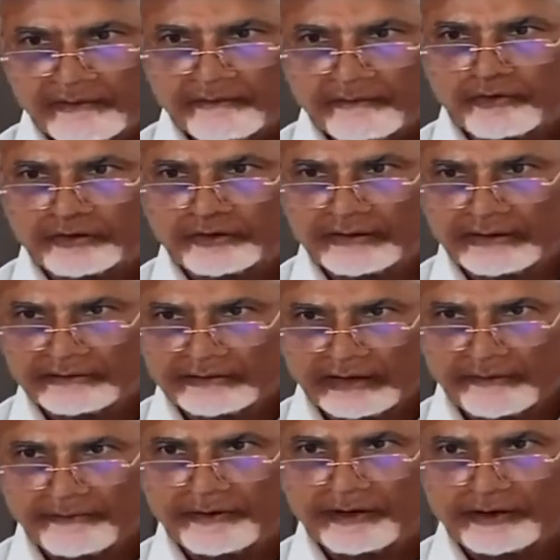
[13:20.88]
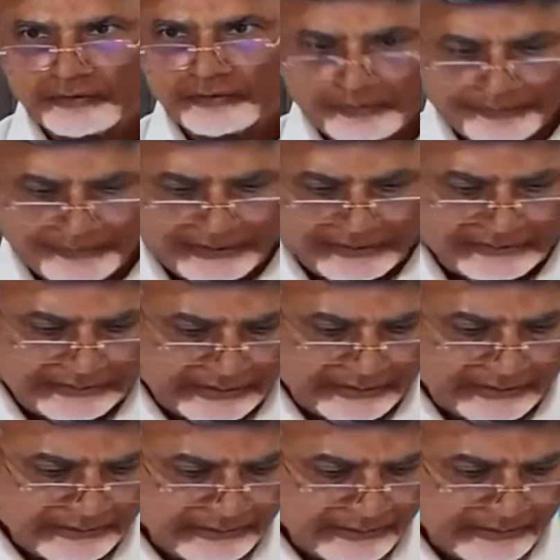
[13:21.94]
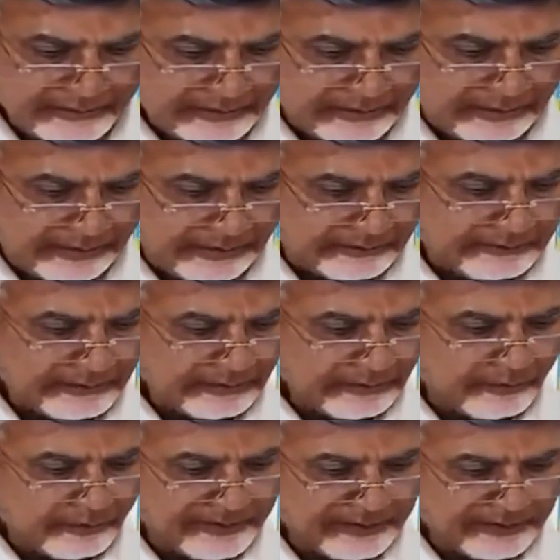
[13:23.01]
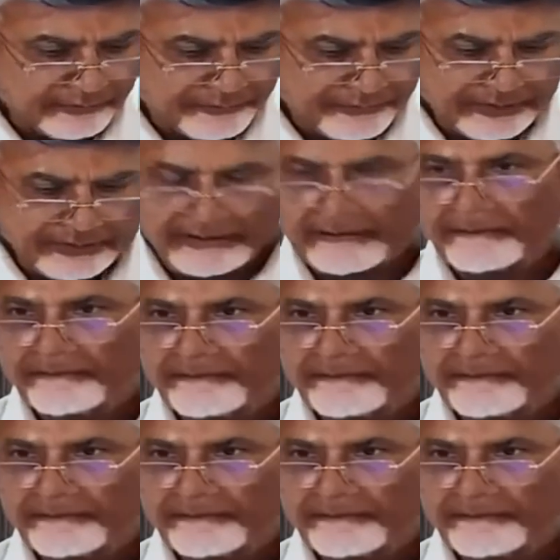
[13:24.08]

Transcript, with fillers: more than 3.2% higher than government of India.